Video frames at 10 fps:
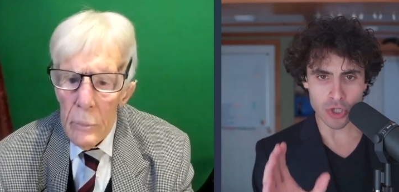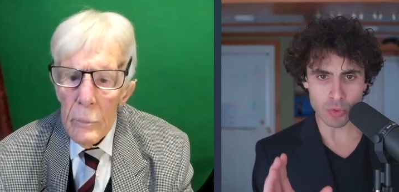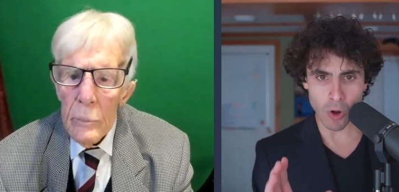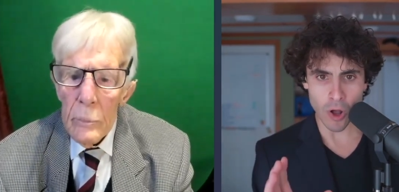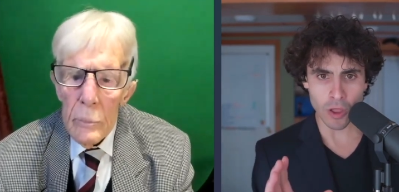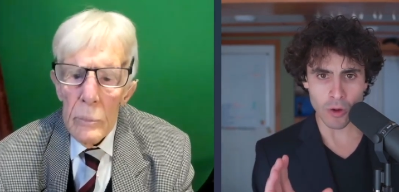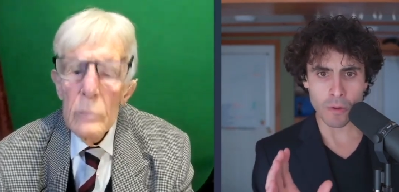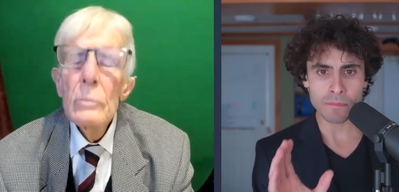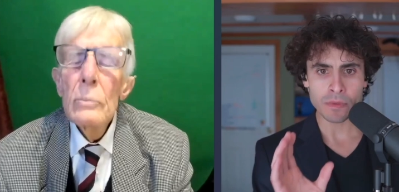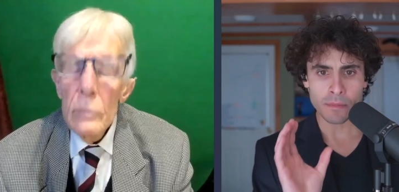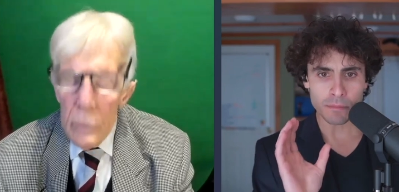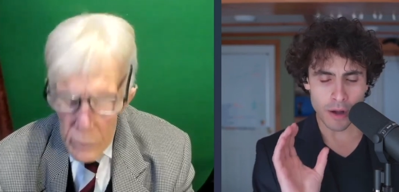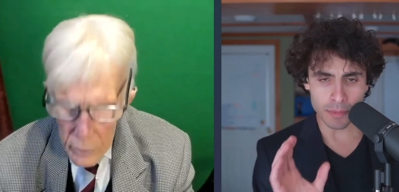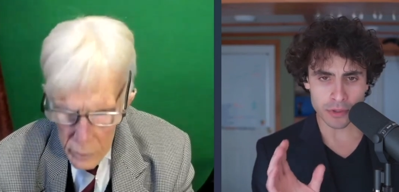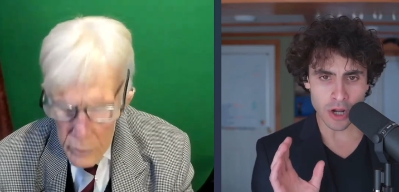Speaker 1: swallow,
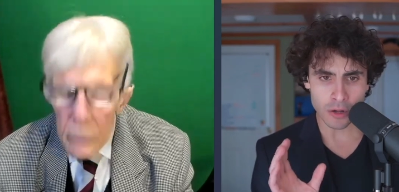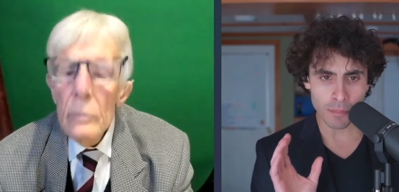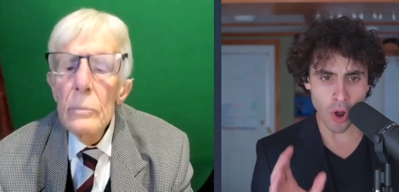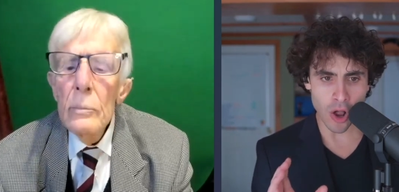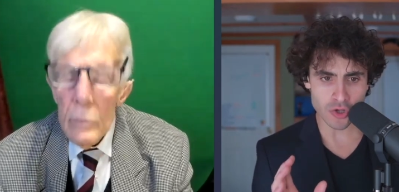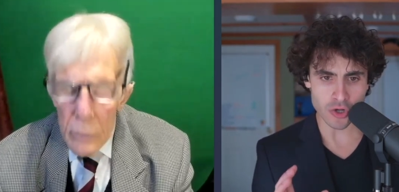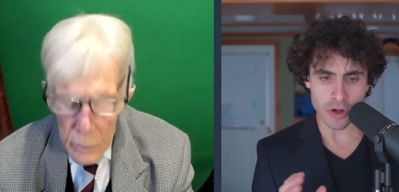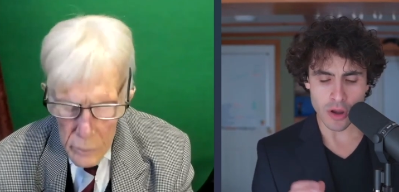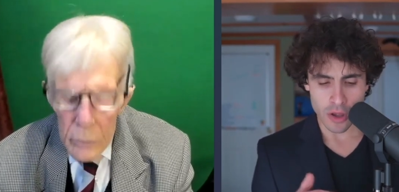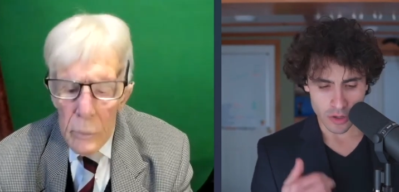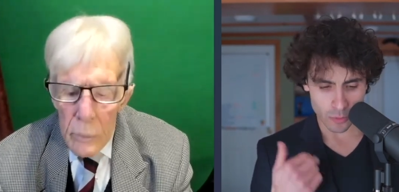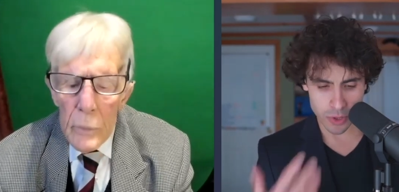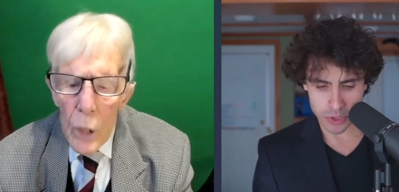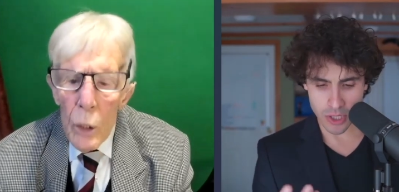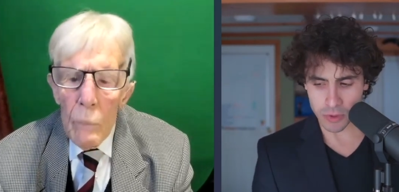proper tongue posture.
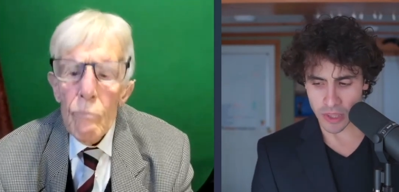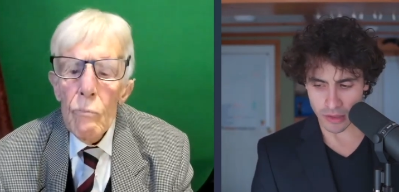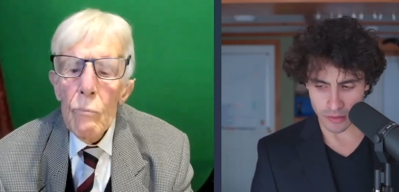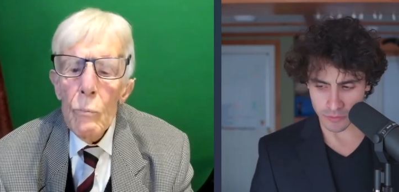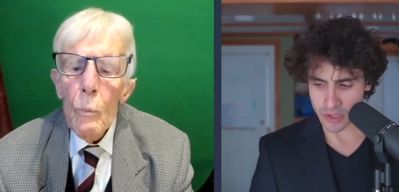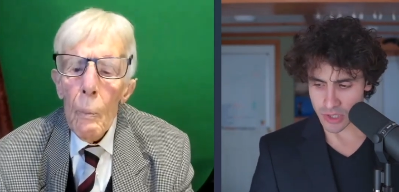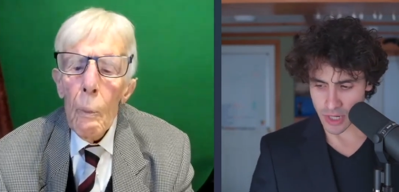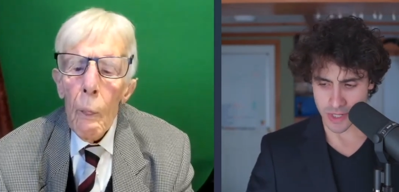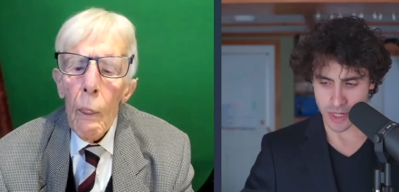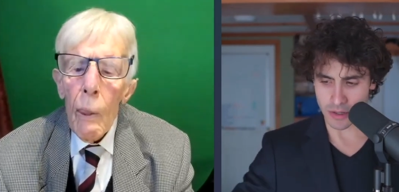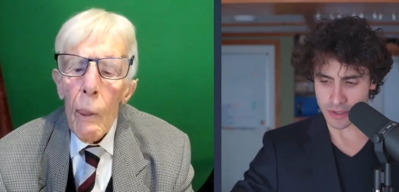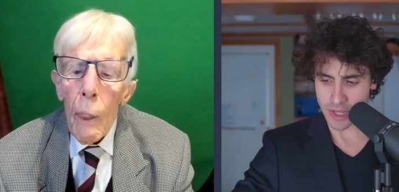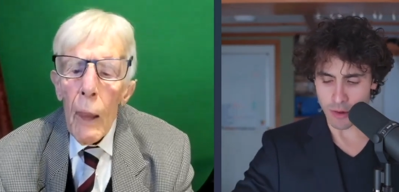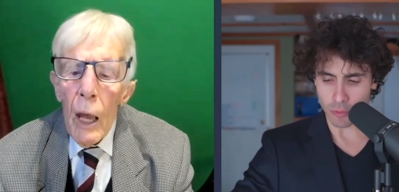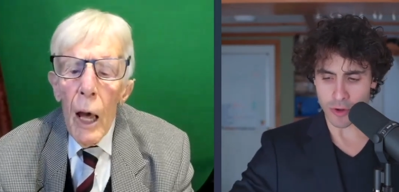What do you think of this idea? Is
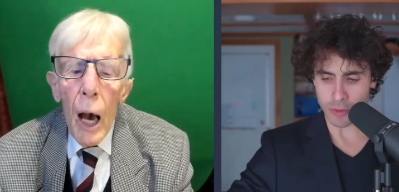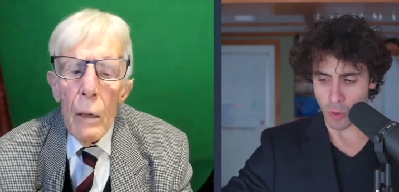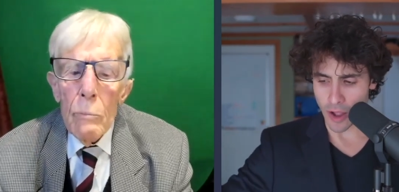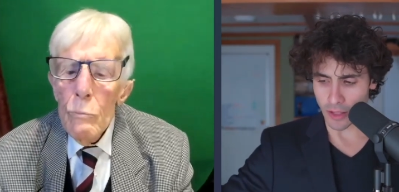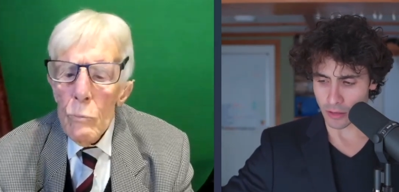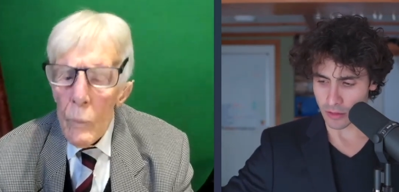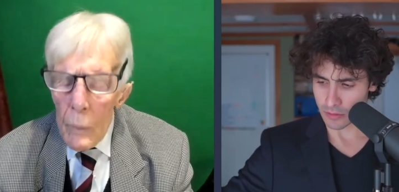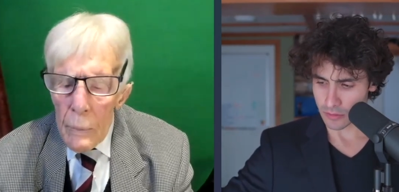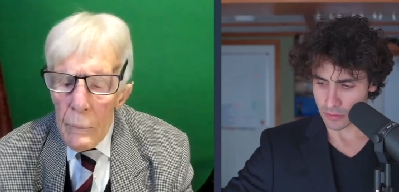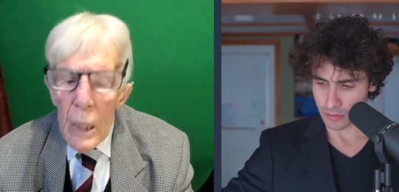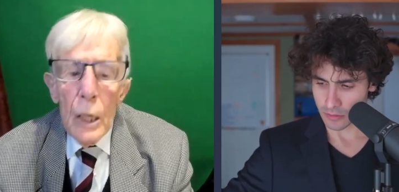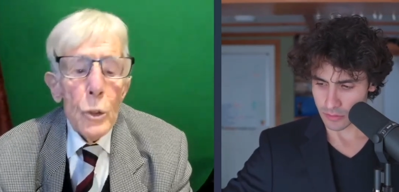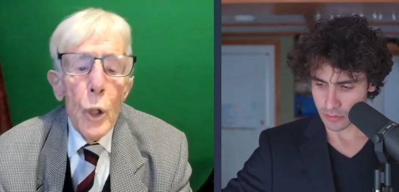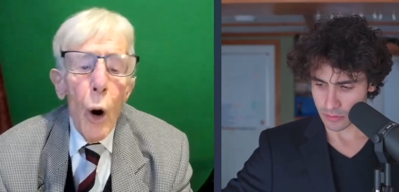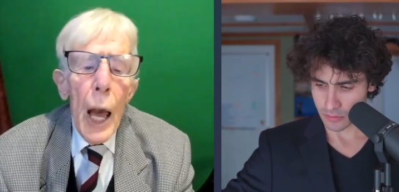that worthwhile?
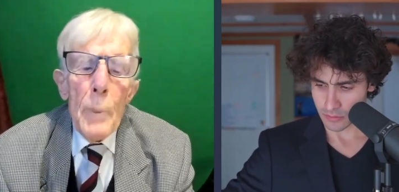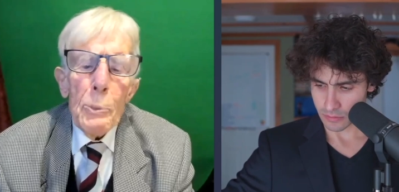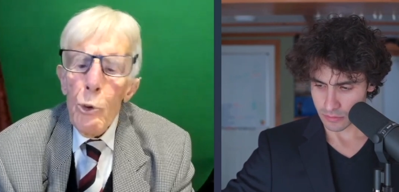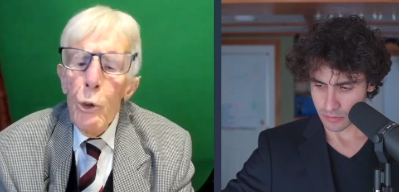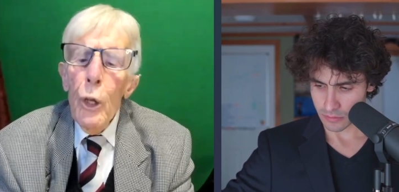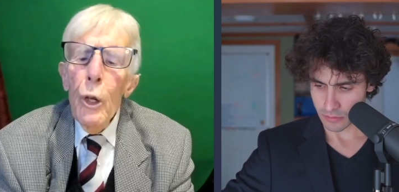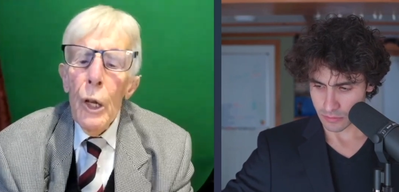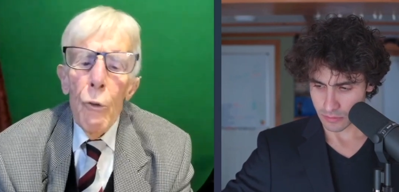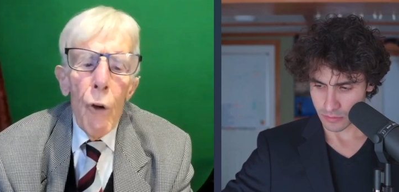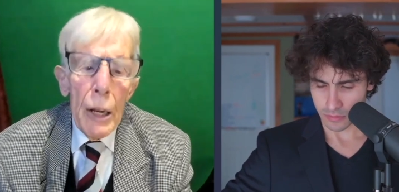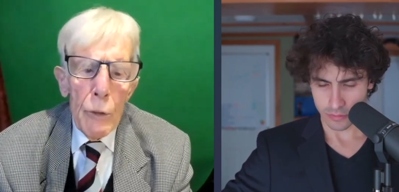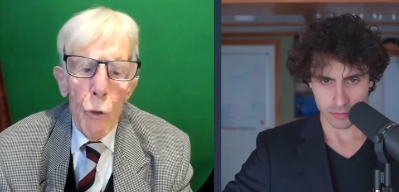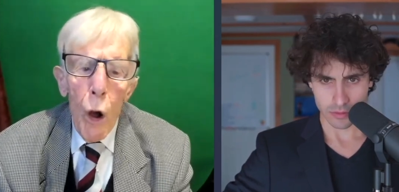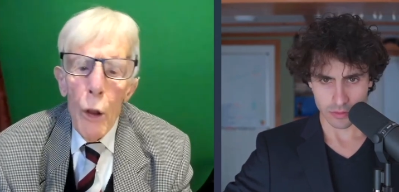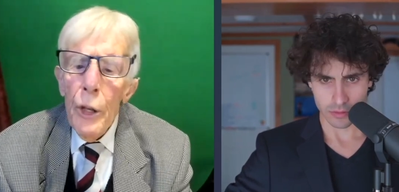
Speaker 2: You're absolutely right,
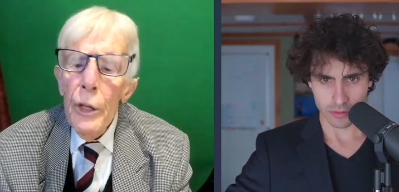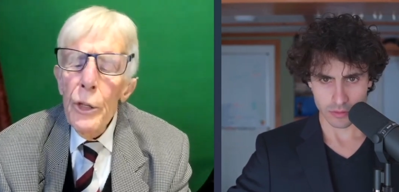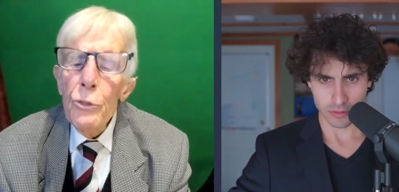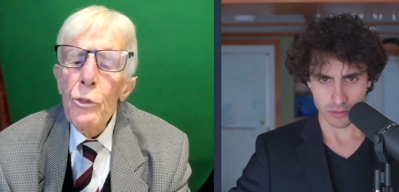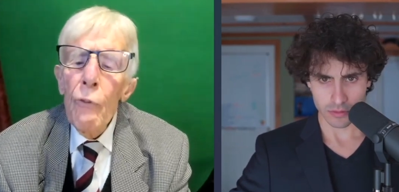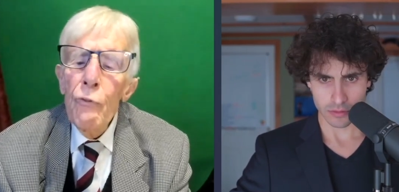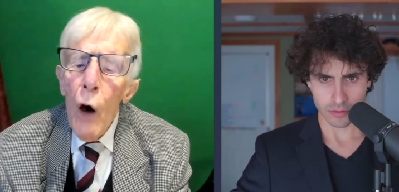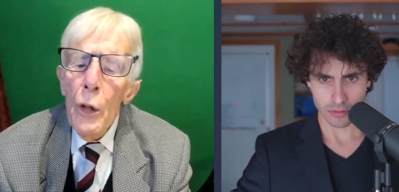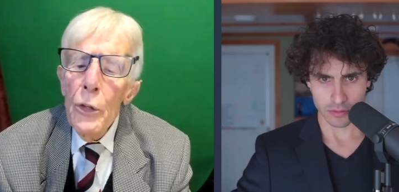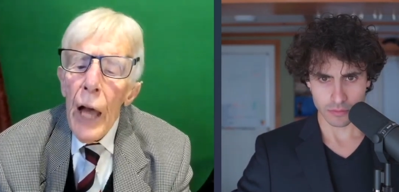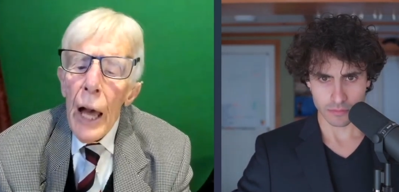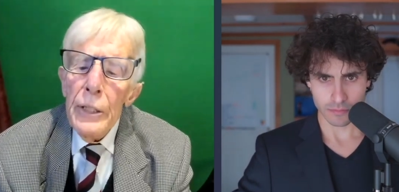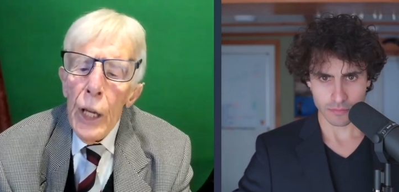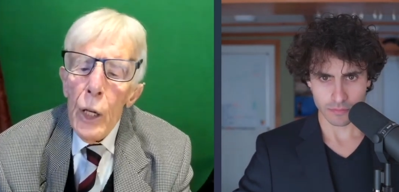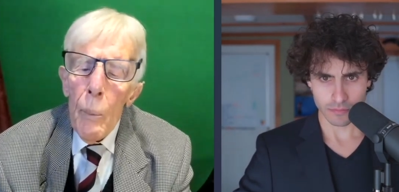Ron, and it's a fond
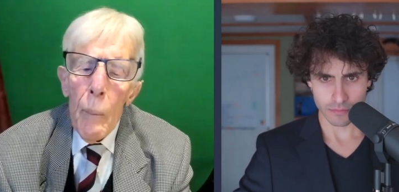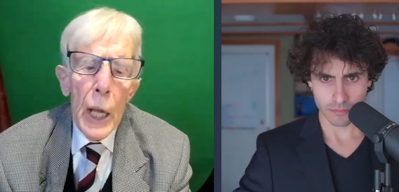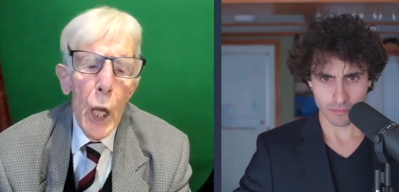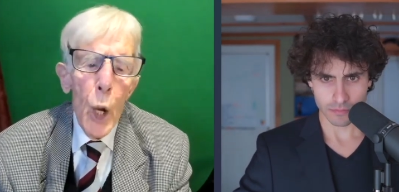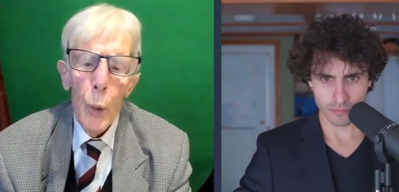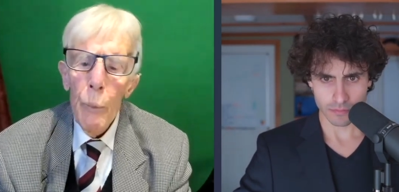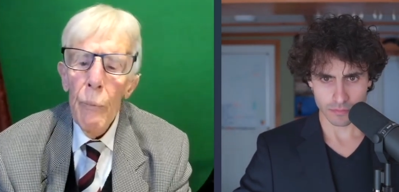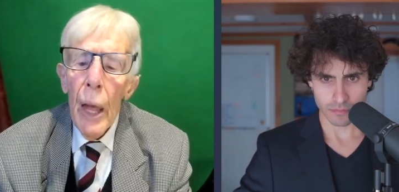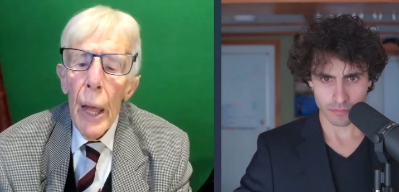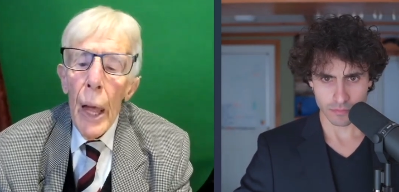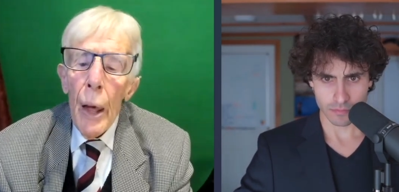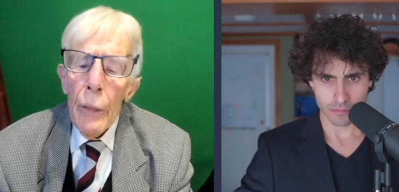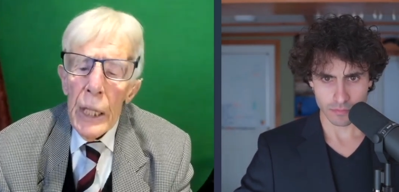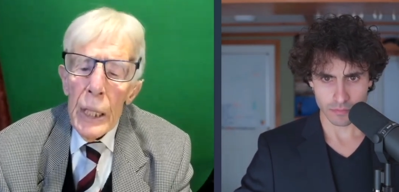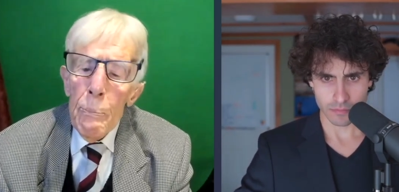idea of my own.
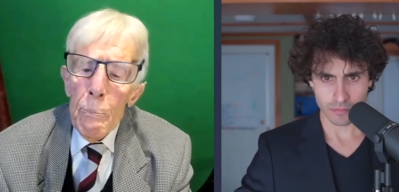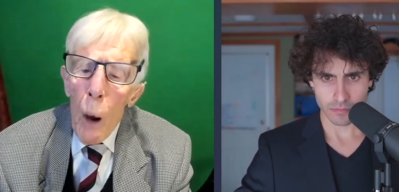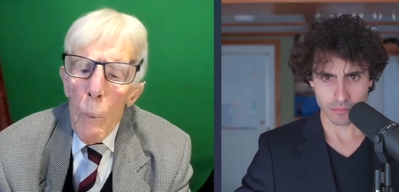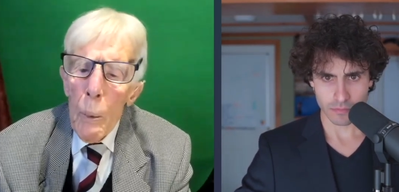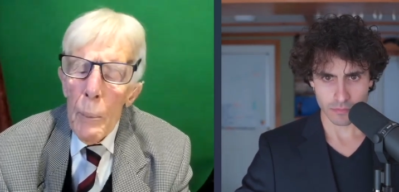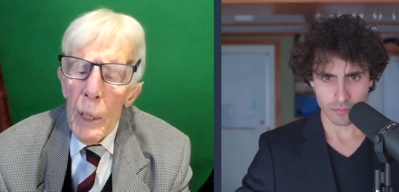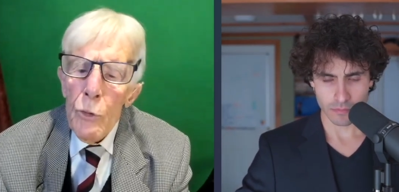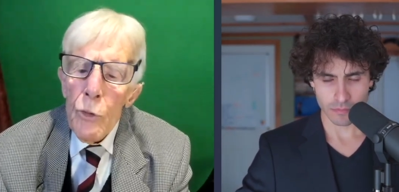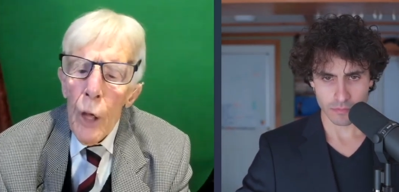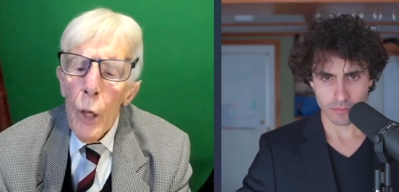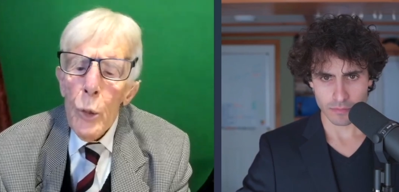The problem is